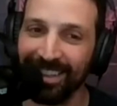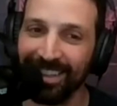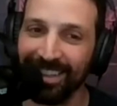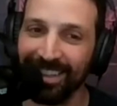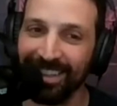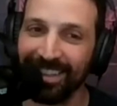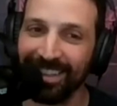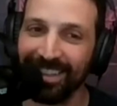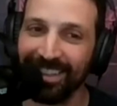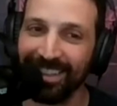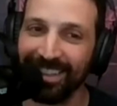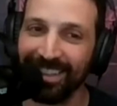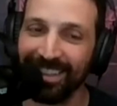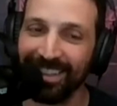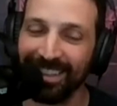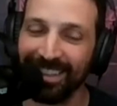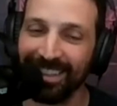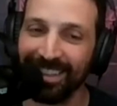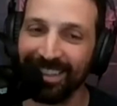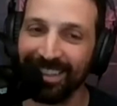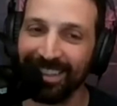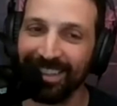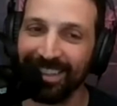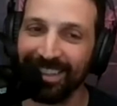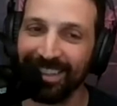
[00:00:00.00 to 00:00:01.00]

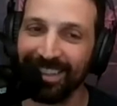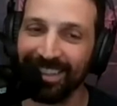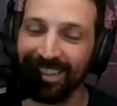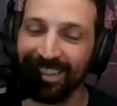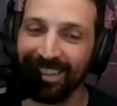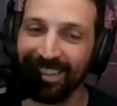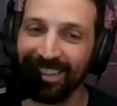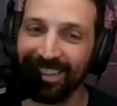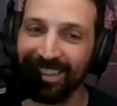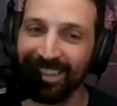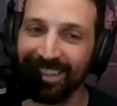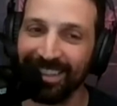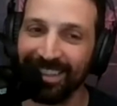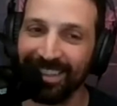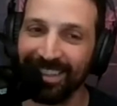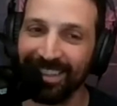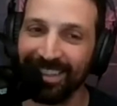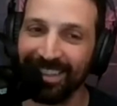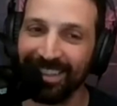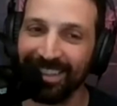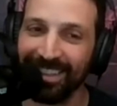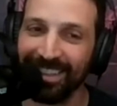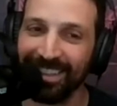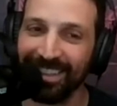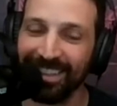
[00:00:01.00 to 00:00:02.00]

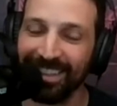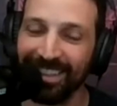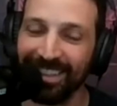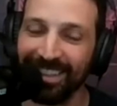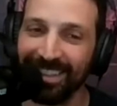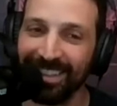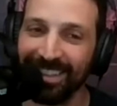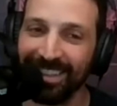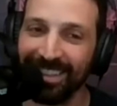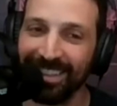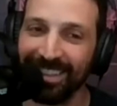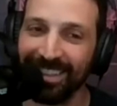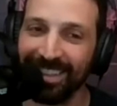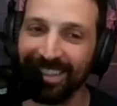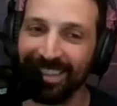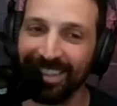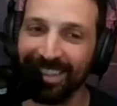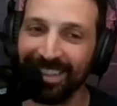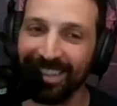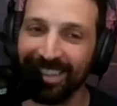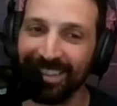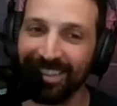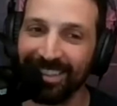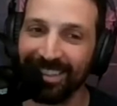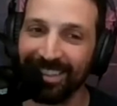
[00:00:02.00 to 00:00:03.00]

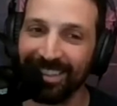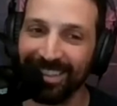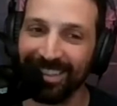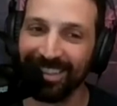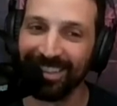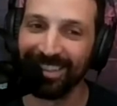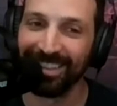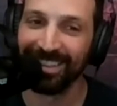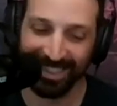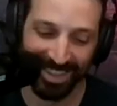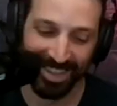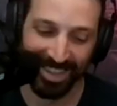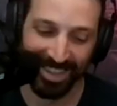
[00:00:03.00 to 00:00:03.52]
The person shown says nothing.